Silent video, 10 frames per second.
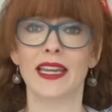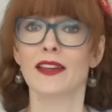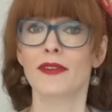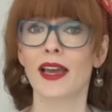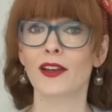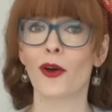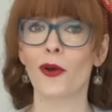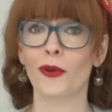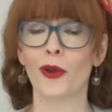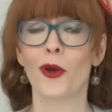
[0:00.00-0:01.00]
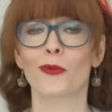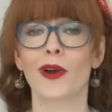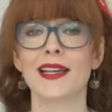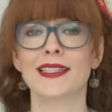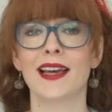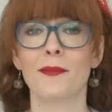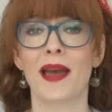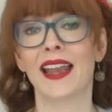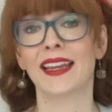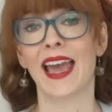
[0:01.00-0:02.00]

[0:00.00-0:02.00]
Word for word: invite code, Riseup and